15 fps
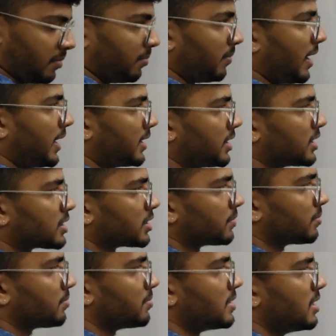
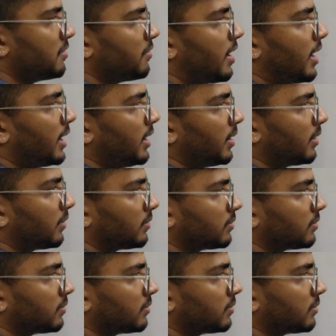minus by